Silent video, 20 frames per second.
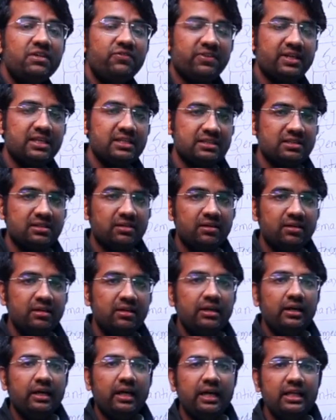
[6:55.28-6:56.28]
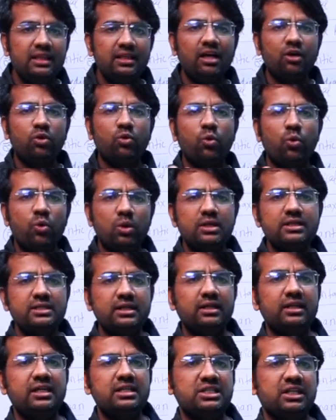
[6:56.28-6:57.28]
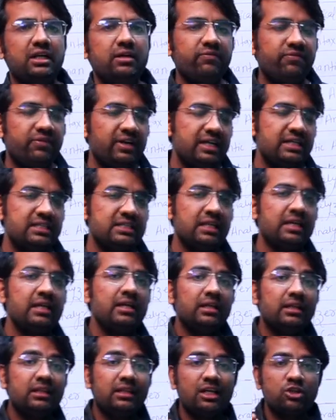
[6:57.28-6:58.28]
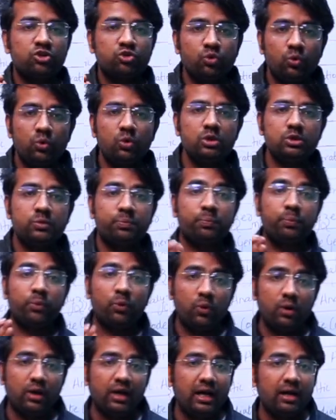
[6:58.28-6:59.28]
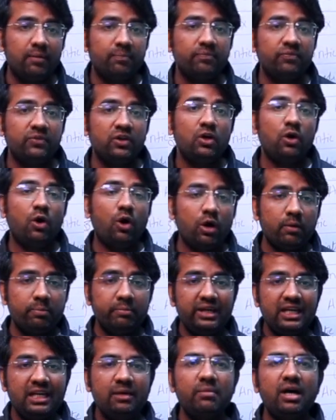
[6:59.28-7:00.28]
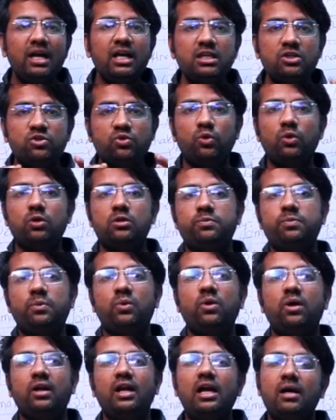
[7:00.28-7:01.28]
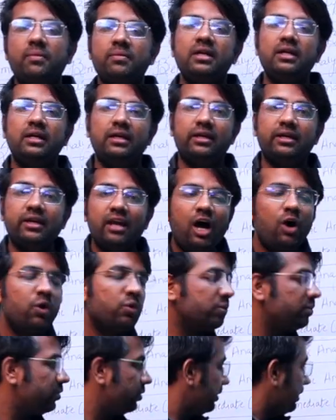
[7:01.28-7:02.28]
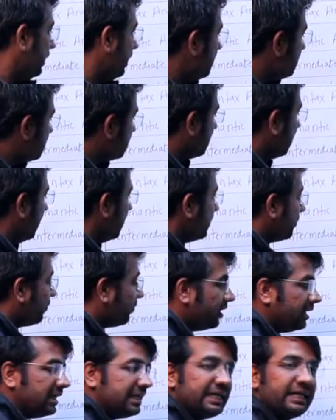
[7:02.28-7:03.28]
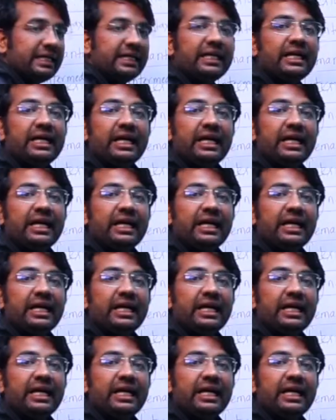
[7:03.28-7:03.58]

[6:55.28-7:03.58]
phase. In the code generation phase, the source program or minimized source program now is converted